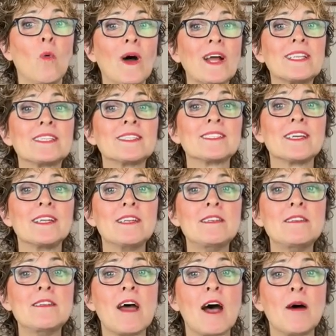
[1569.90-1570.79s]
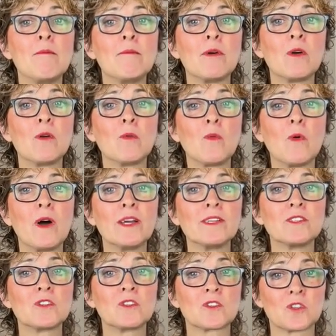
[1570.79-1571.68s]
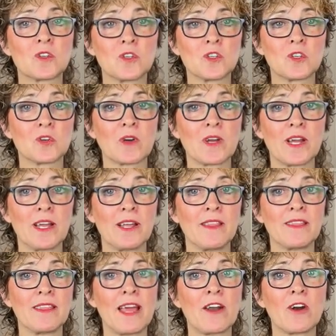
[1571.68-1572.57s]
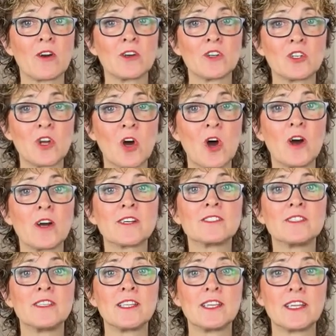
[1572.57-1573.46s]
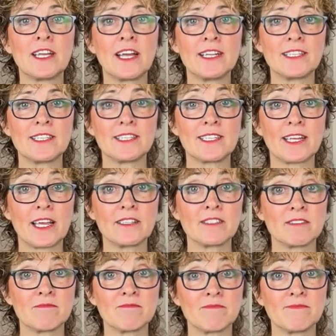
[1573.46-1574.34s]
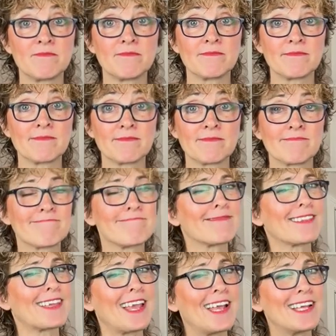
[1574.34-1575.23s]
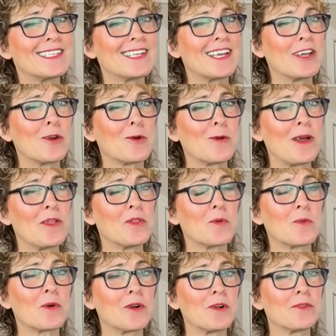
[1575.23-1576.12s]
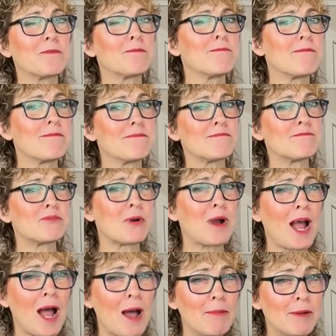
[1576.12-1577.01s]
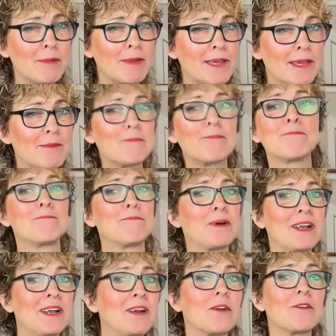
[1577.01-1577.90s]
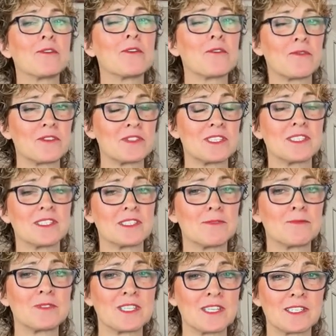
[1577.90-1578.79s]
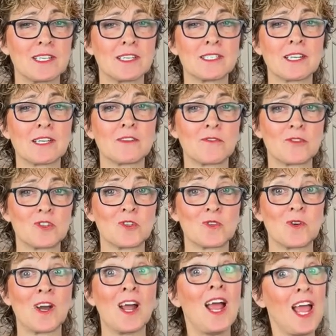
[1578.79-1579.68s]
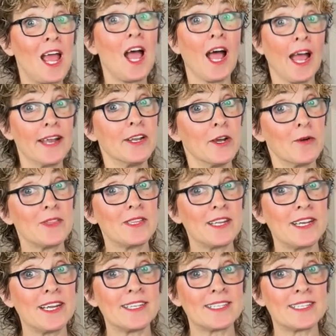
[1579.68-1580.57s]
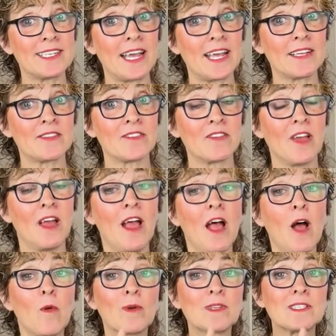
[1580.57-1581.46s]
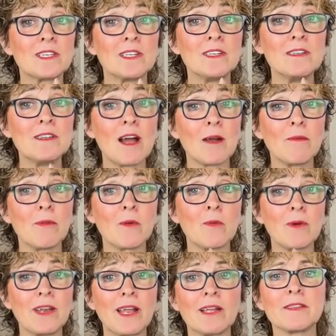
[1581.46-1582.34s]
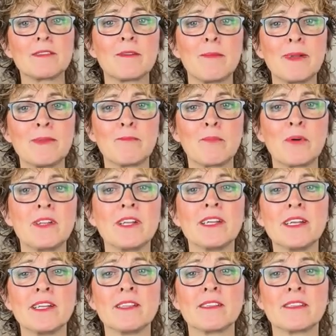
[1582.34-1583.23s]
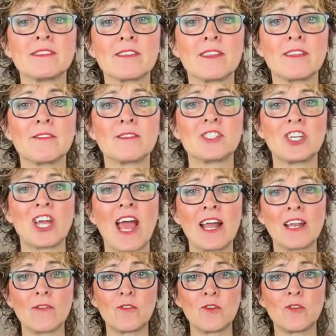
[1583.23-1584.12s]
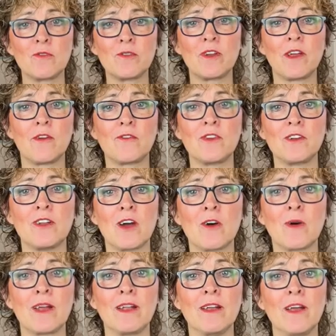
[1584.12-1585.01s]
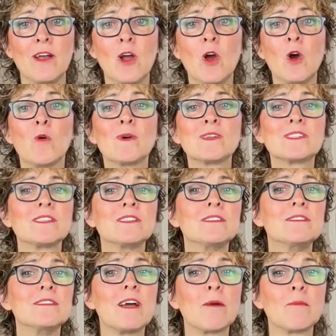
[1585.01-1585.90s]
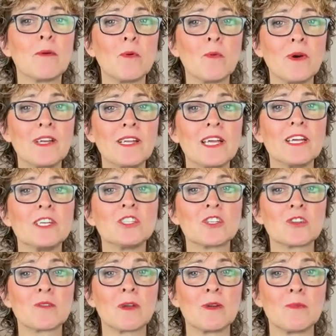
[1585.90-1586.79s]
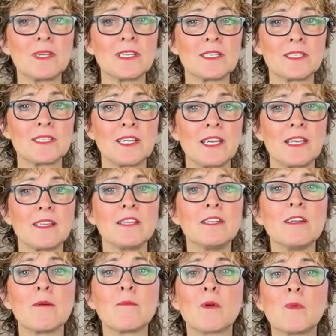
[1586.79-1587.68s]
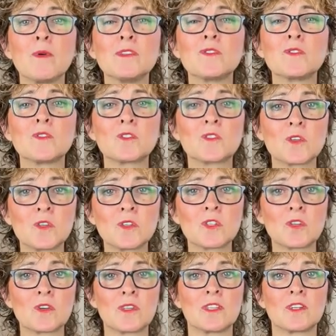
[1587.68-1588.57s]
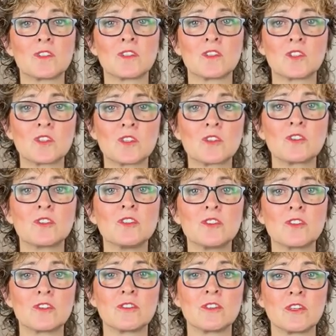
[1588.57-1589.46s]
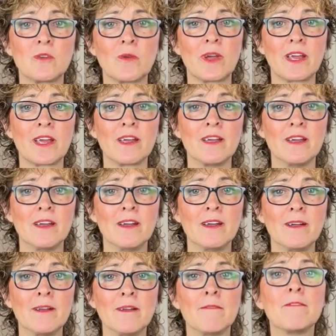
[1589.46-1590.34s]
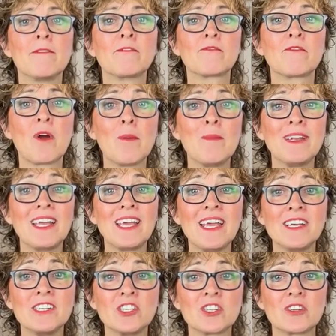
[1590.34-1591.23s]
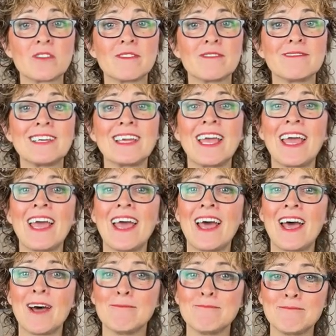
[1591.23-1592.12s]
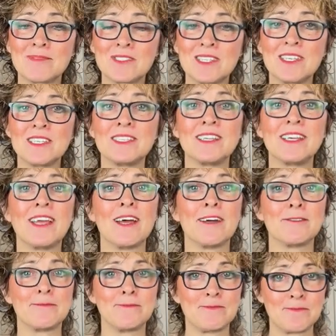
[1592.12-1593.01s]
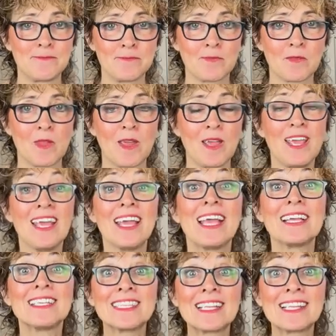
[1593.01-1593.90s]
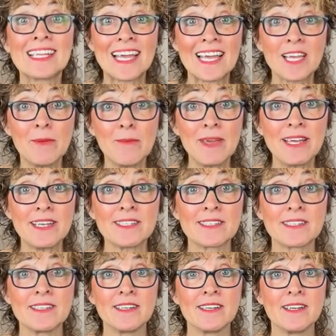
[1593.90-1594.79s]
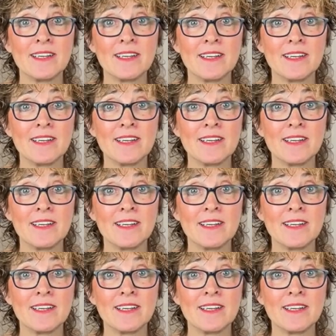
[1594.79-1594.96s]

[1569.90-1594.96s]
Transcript: What's the #1 surgery that our dogs in the United States, can't tell you around the world, probably, but I don't know if it's the statistics for sure. I know in the United States, what's the #1, and somebody put it into the chat if you know it. What's the #1 injury we see, the #1 surgery that the surgeons are doing from an injury? Yeah, CCL. Is a ligament.